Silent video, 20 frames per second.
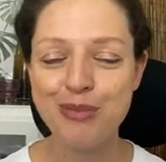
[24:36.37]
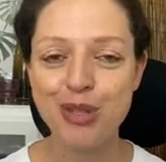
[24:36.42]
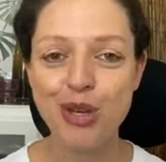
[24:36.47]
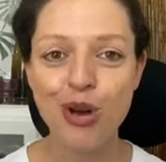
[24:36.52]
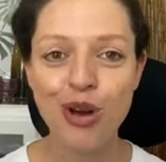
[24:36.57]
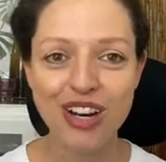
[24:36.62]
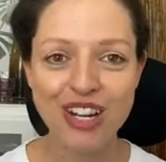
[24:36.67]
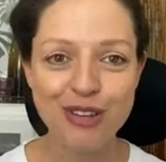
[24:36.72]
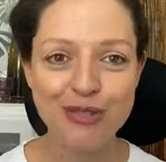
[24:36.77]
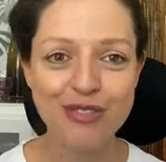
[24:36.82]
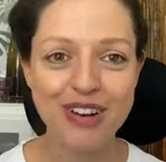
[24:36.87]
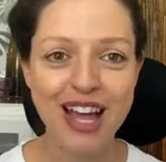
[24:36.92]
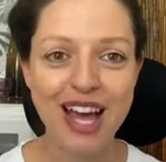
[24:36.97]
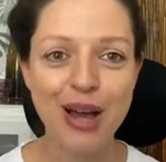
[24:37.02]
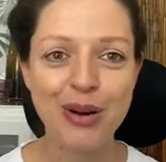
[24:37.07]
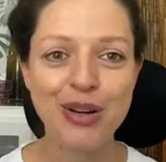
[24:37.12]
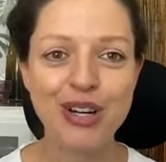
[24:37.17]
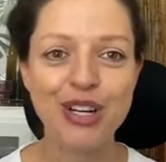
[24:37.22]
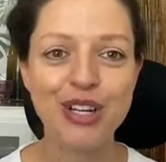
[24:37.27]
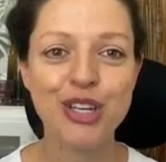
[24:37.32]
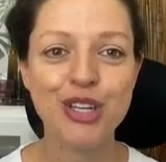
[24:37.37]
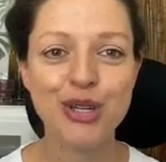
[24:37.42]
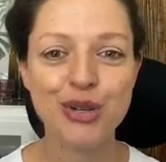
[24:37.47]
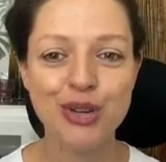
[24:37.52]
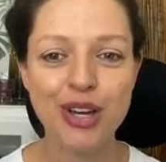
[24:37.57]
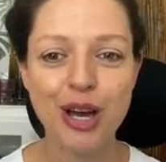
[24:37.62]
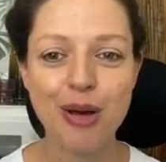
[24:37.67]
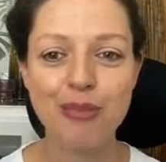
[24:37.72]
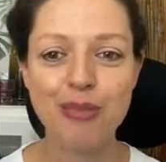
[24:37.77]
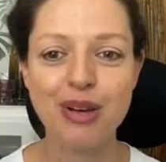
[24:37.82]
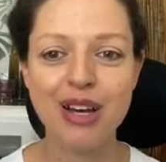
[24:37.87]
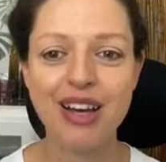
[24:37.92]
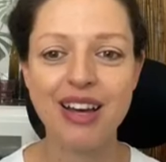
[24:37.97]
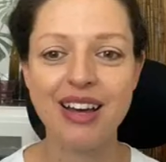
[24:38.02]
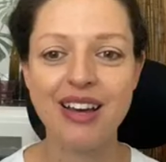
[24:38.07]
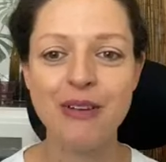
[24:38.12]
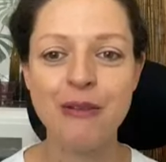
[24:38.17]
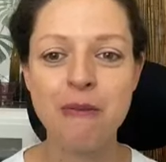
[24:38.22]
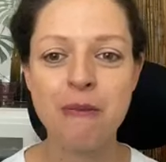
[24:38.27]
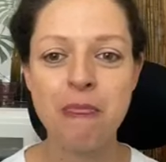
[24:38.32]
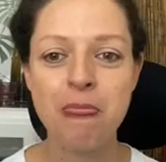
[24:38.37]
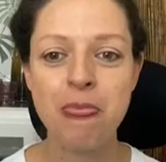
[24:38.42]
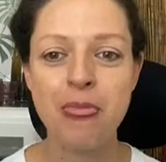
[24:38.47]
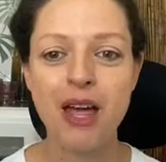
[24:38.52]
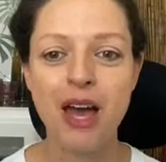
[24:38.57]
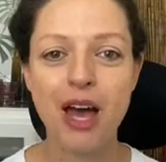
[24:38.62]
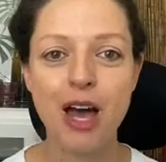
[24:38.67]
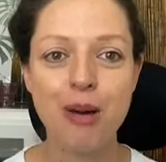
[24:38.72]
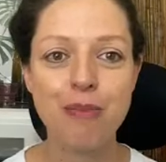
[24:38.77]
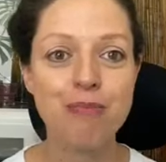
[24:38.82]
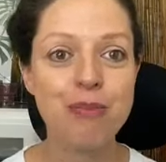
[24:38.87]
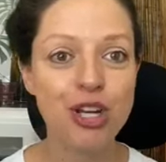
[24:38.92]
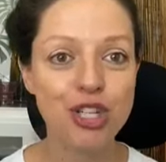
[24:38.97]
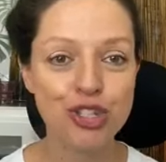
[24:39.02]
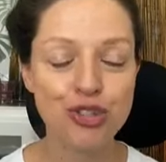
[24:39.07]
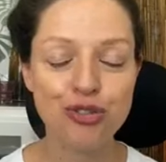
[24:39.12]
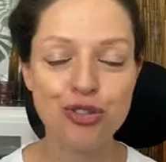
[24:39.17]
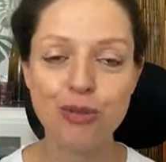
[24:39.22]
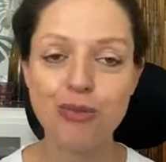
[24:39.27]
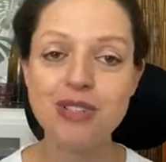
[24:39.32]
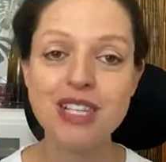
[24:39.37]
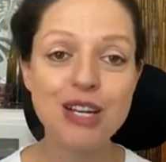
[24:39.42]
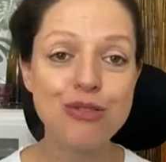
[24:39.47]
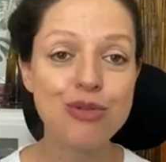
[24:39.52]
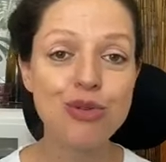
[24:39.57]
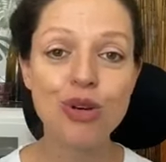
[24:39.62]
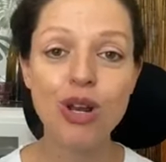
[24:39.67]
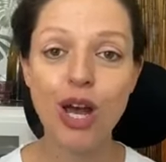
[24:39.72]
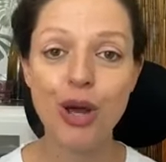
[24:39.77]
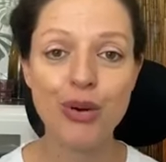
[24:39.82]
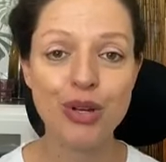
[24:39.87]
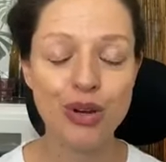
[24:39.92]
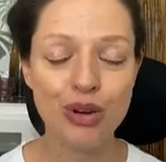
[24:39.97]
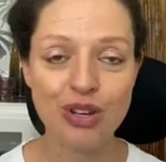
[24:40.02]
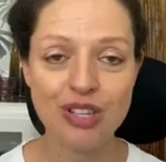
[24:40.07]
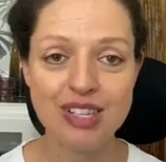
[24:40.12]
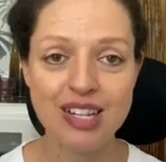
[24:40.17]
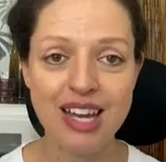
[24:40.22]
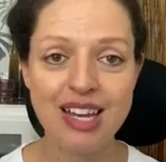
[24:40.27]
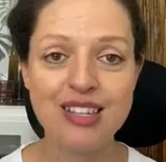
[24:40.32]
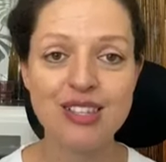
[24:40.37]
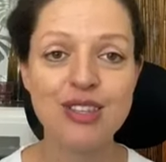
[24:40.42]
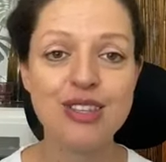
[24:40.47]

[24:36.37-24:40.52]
Cauliflower, cucumber, mushrooms, they're all low in oxalate.